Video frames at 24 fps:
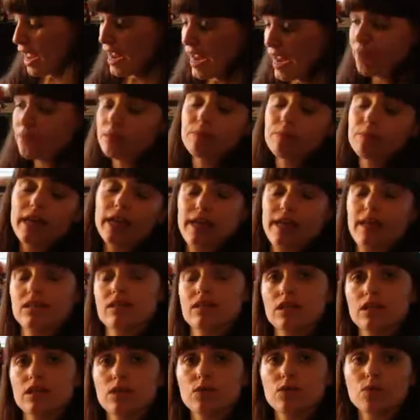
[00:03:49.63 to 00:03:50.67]
I have some
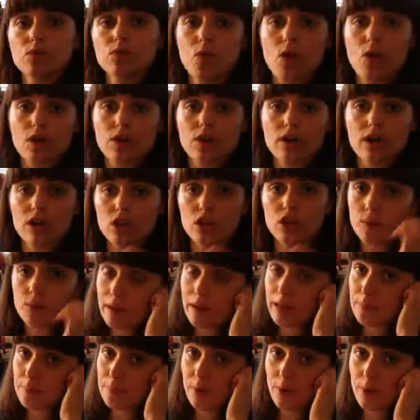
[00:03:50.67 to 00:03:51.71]
Canson watercolor
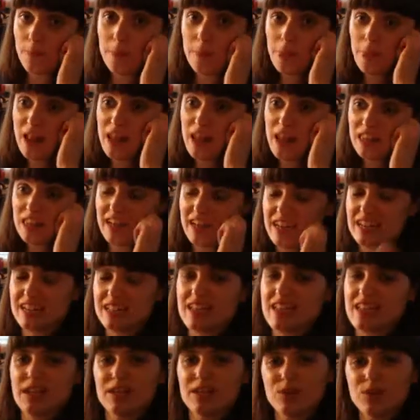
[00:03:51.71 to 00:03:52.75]
paper. Like I
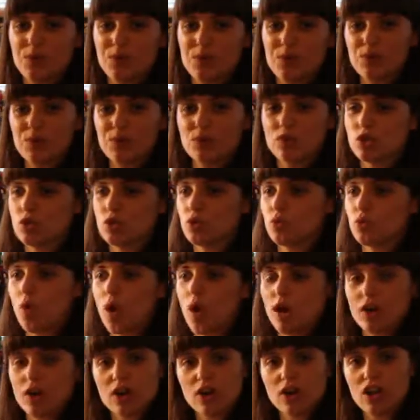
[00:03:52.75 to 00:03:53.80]
said, I don't do
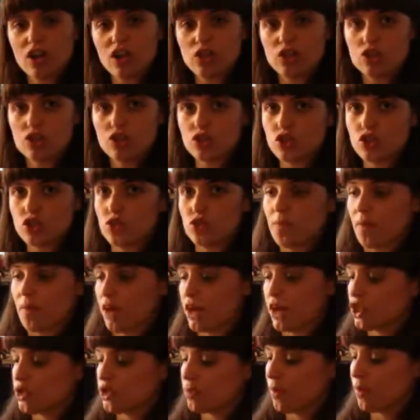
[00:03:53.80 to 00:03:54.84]
watercolors too
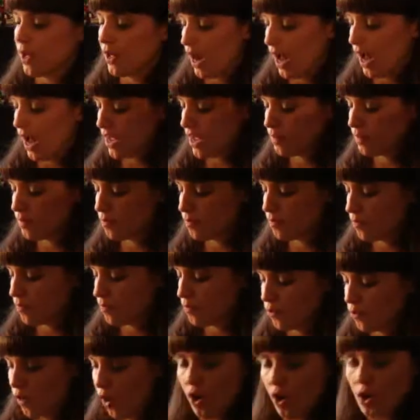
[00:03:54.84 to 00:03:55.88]
much, but
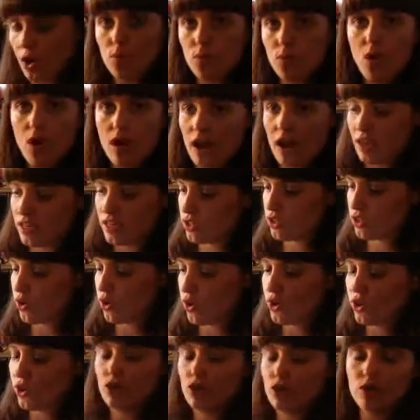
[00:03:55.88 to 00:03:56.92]
for the art walk, I
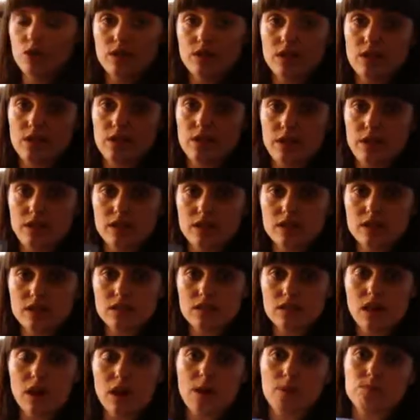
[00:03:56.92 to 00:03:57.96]
started using
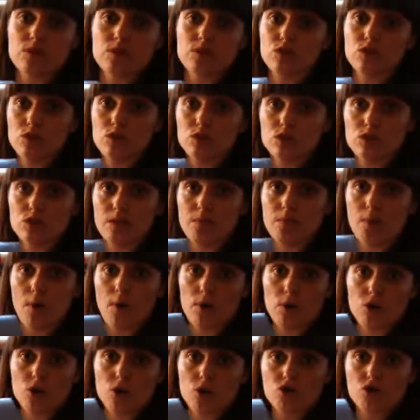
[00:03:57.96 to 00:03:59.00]
this to do some
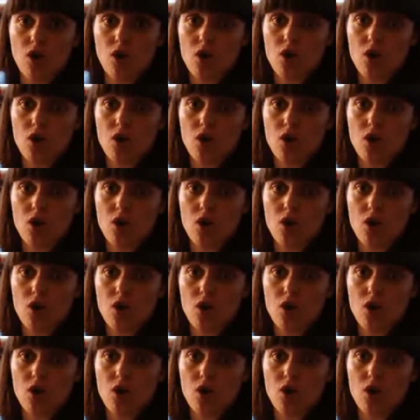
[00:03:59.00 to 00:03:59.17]
marker